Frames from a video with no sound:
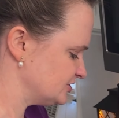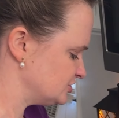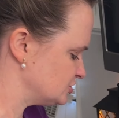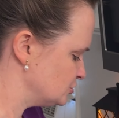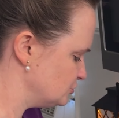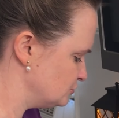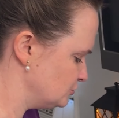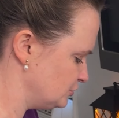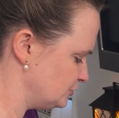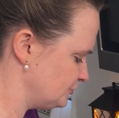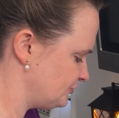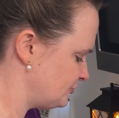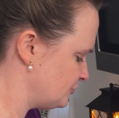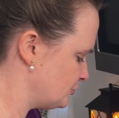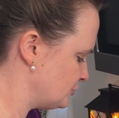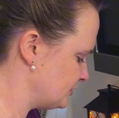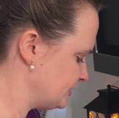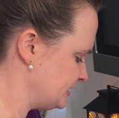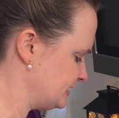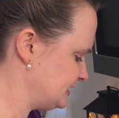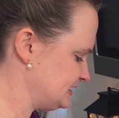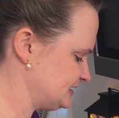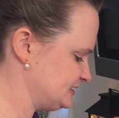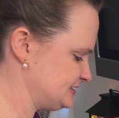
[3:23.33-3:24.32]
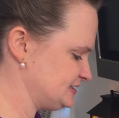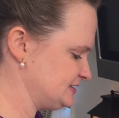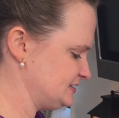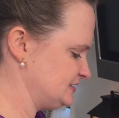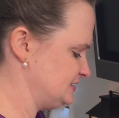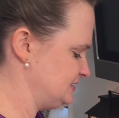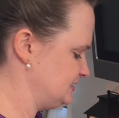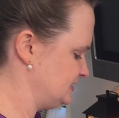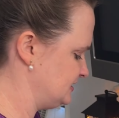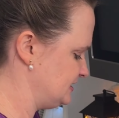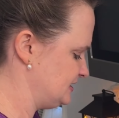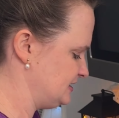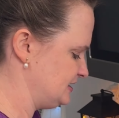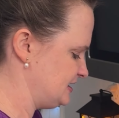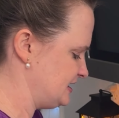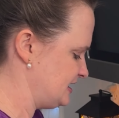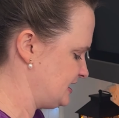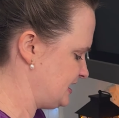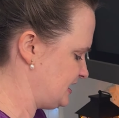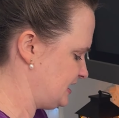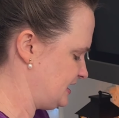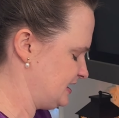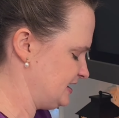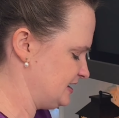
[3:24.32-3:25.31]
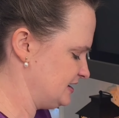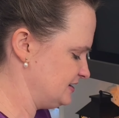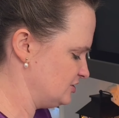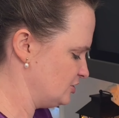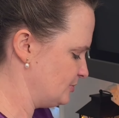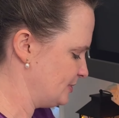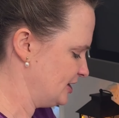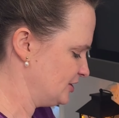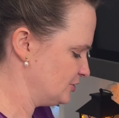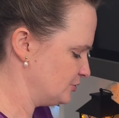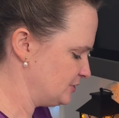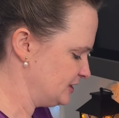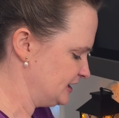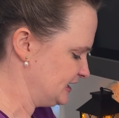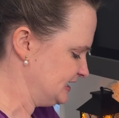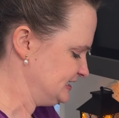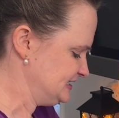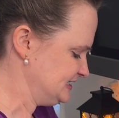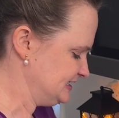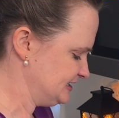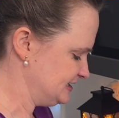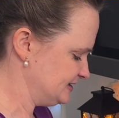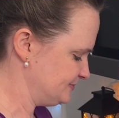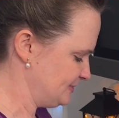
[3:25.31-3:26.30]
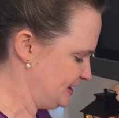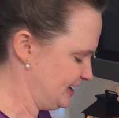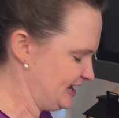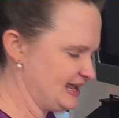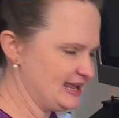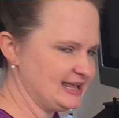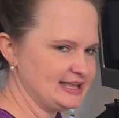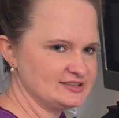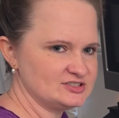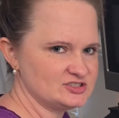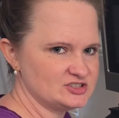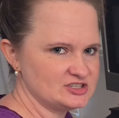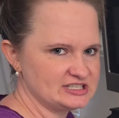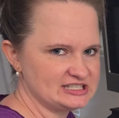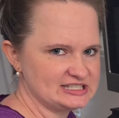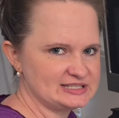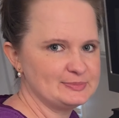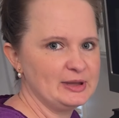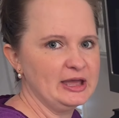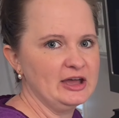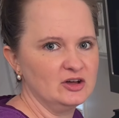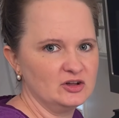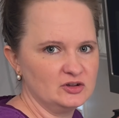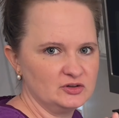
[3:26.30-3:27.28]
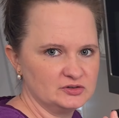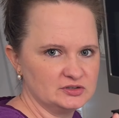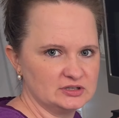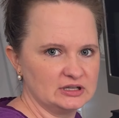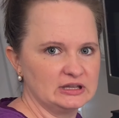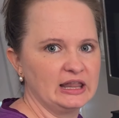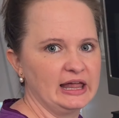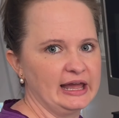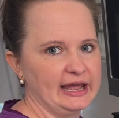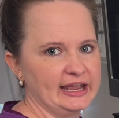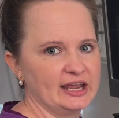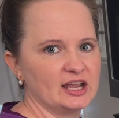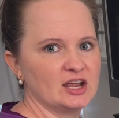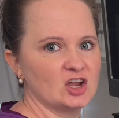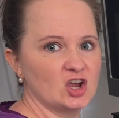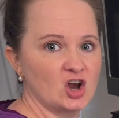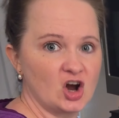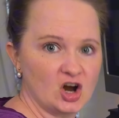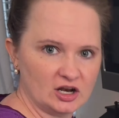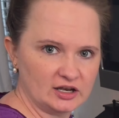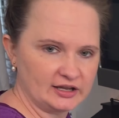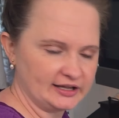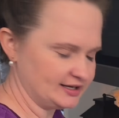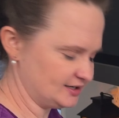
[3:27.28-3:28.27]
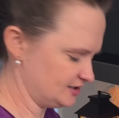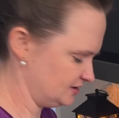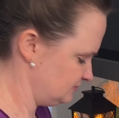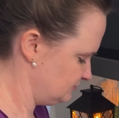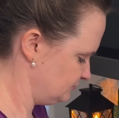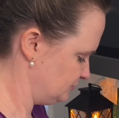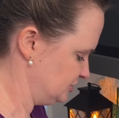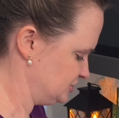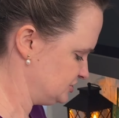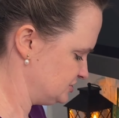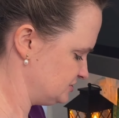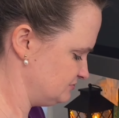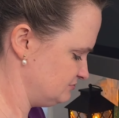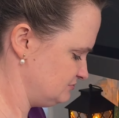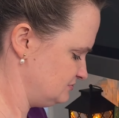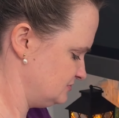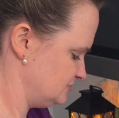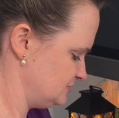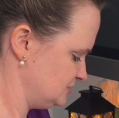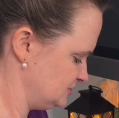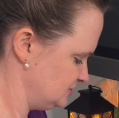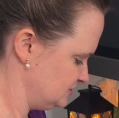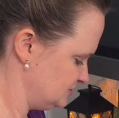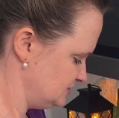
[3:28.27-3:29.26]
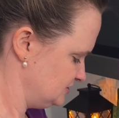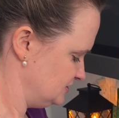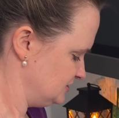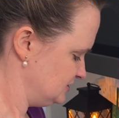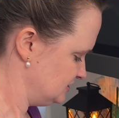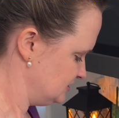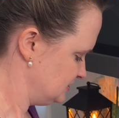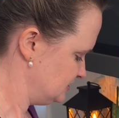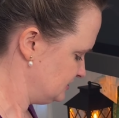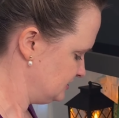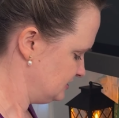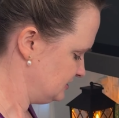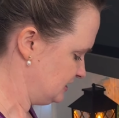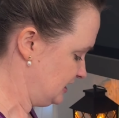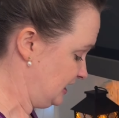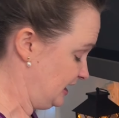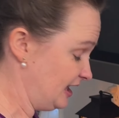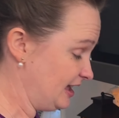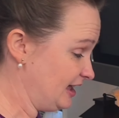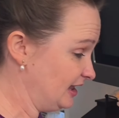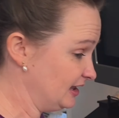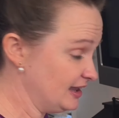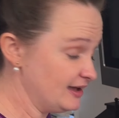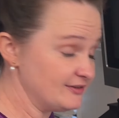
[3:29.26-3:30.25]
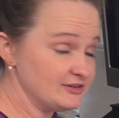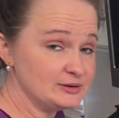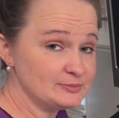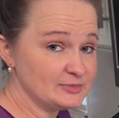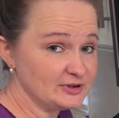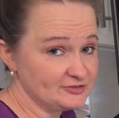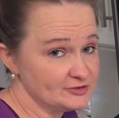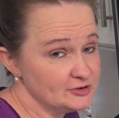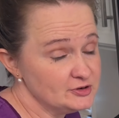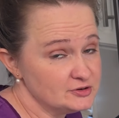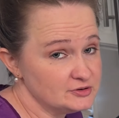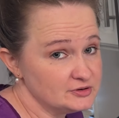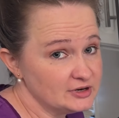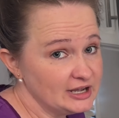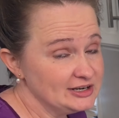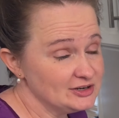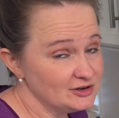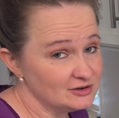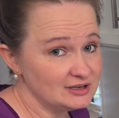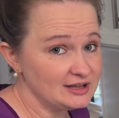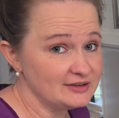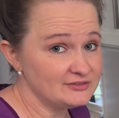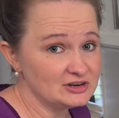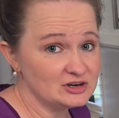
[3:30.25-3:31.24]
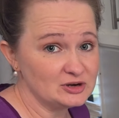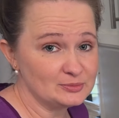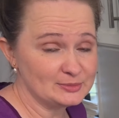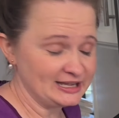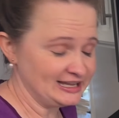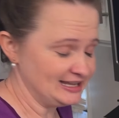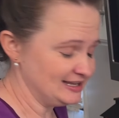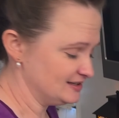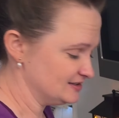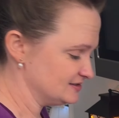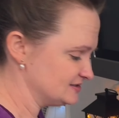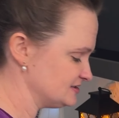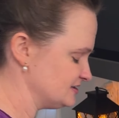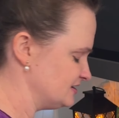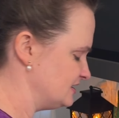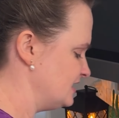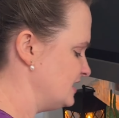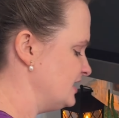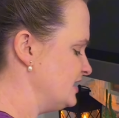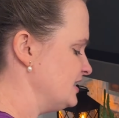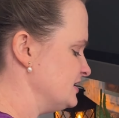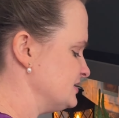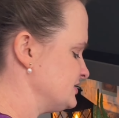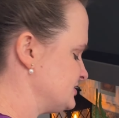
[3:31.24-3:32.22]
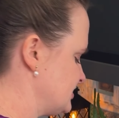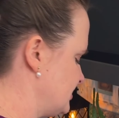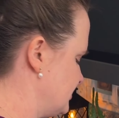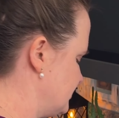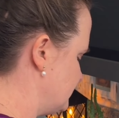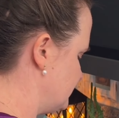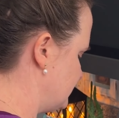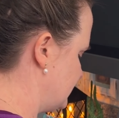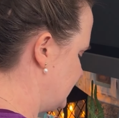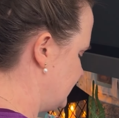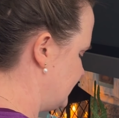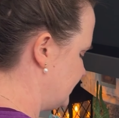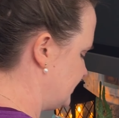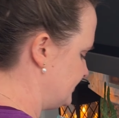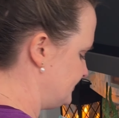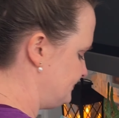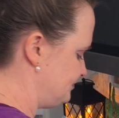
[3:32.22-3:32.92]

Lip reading: a tool for it, and no matter what I did, my hands just smelled like garlic, which I love it in my food. I don't love it on my hands. So